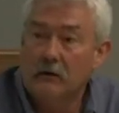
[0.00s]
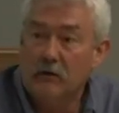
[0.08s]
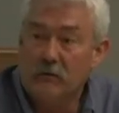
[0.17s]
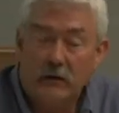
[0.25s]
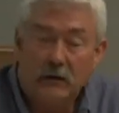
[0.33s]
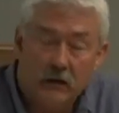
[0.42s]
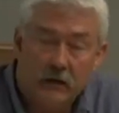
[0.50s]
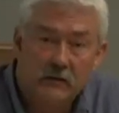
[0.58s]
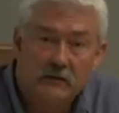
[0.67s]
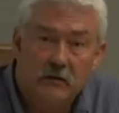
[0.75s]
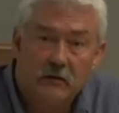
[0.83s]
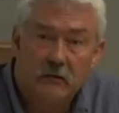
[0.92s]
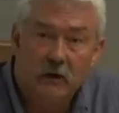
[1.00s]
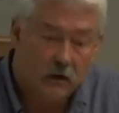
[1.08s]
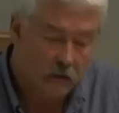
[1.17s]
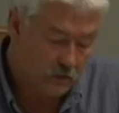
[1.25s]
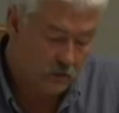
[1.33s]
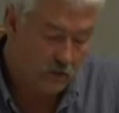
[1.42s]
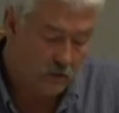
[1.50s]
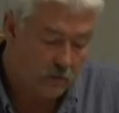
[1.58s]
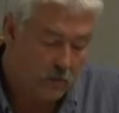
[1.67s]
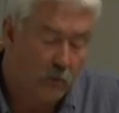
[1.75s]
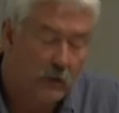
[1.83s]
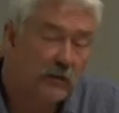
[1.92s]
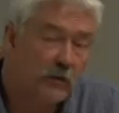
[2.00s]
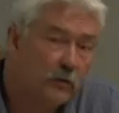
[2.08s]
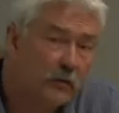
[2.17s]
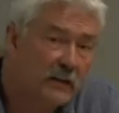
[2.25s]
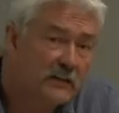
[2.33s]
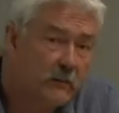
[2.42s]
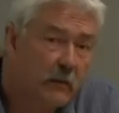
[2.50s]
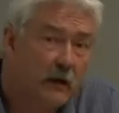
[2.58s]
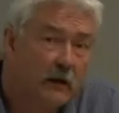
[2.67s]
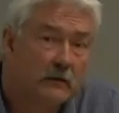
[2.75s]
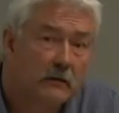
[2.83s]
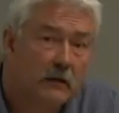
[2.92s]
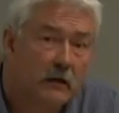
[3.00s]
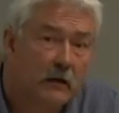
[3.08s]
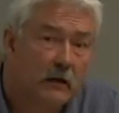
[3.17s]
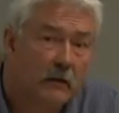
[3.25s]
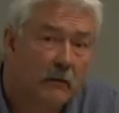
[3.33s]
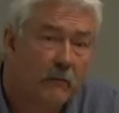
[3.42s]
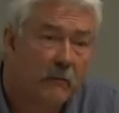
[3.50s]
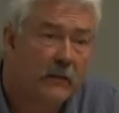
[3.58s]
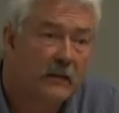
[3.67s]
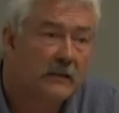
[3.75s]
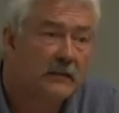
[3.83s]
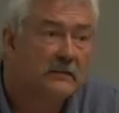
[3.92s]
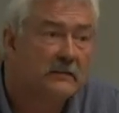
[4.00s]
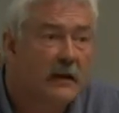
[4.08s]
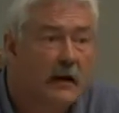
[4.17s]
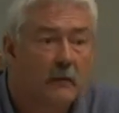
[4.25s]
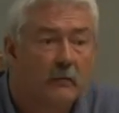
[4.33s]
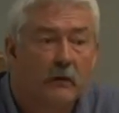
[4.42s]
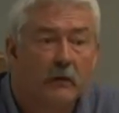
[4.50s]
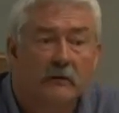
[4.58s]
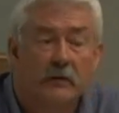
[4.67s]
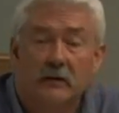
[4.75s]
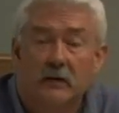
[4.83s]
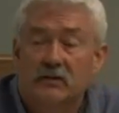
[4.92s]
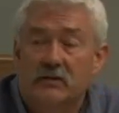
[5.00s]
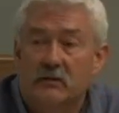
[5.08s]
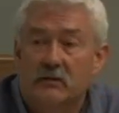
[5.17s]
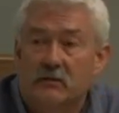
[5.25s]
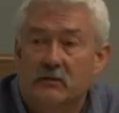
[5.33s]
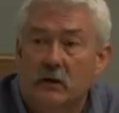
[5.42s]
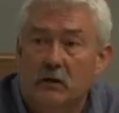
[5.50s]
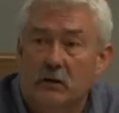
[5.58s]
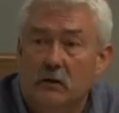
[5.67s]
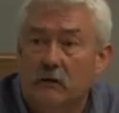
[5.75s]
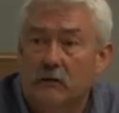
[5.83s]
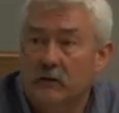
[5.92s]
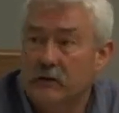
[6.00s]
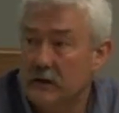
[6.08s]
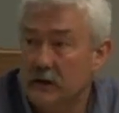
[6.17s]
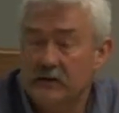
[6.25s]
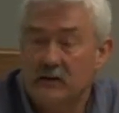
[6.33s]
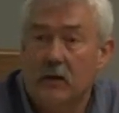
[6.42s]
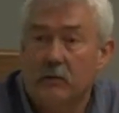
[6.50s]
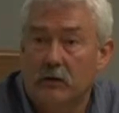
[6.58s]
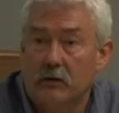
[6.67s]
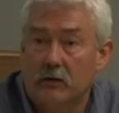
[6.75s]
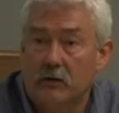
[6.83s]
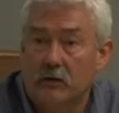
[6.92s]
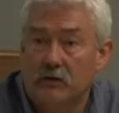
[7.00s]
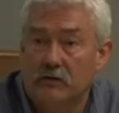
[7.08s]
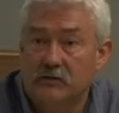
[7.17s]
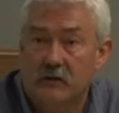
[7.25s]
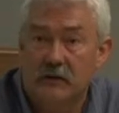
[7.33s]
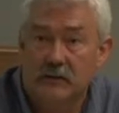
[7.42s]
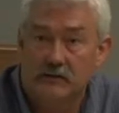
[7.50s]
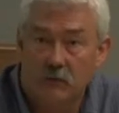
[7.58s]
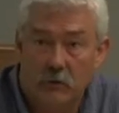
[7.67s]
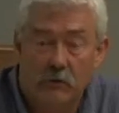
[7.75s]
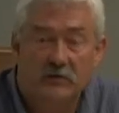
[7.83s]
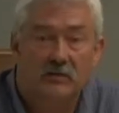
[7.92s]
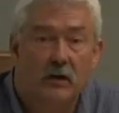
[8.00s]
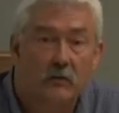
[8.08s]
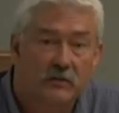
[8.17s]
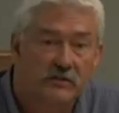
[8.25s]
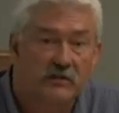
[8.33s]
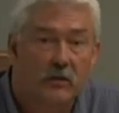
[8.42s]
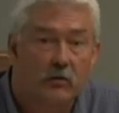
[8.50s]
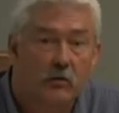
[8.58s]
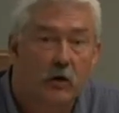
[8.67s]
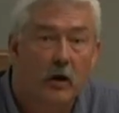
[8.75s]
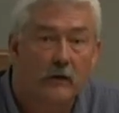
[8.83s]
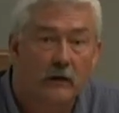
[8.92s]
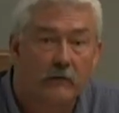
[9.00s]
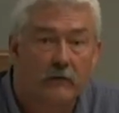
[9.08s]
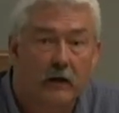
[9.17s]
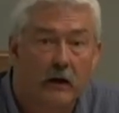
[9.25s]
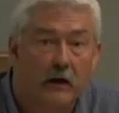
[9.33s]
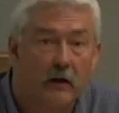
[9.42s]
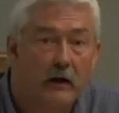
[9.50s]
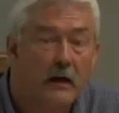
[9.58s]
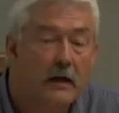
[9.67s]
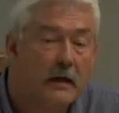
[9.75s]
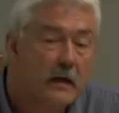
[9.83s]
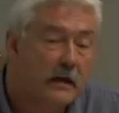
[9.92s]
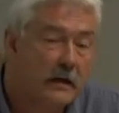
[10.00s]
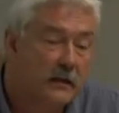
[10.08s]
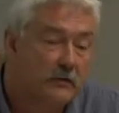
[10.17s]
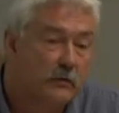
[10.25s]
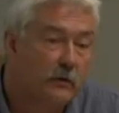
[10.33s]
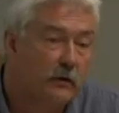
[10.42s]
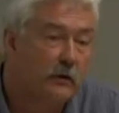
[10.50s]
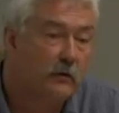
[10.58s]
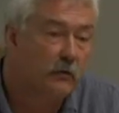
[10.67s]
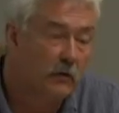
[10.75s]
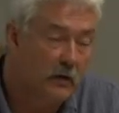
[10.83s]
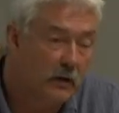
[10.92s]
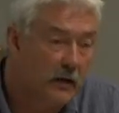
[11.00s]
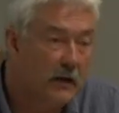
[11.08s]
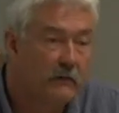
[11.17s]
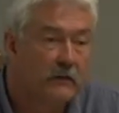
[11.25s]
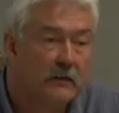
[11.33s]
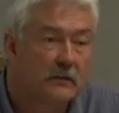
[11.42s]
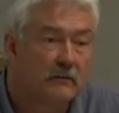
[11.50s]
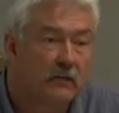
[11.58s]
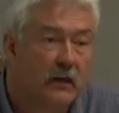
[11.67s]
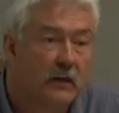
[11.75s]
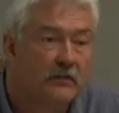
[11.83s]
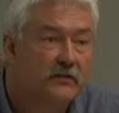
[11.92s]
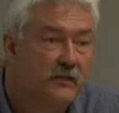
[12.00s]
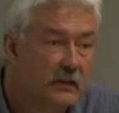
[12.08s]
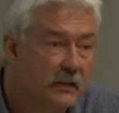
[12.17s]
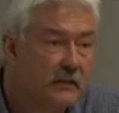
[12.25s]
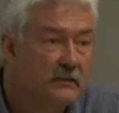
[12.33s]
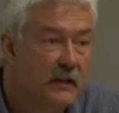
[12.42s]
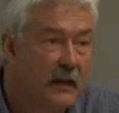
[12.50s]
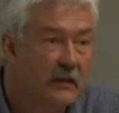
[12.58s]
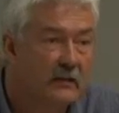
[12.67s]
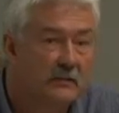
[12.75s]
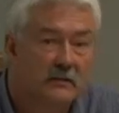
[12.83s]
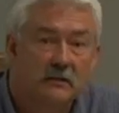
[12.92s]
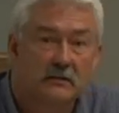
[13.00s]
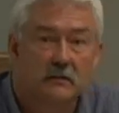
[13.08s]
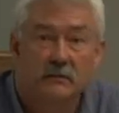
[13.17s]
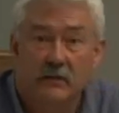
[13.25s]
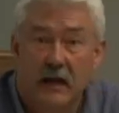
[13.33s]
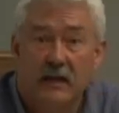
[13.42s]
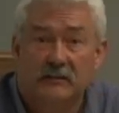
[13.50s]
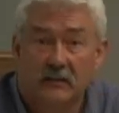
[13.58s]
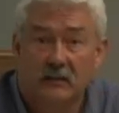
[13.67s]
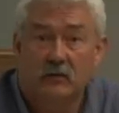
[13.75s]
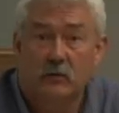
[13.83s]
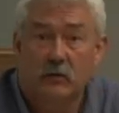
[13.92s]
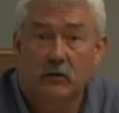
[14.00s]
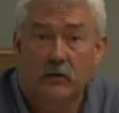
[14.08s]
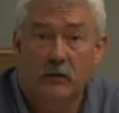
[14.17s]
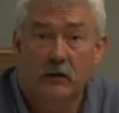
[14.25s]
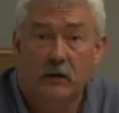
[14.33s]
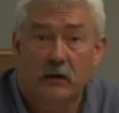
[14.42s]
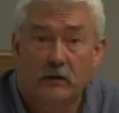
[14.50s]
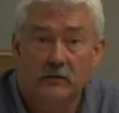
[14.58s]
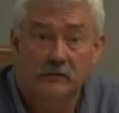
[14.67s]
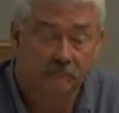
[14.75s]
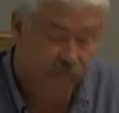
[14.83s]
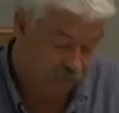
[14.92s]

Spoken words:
We've been lucky so far, but we do expect these type of conditions to occur for the next couple of years. And that's what we saw with Cerro Grande fire, is we're going to have these floods in these canyon systems lasting 2 or 3 years.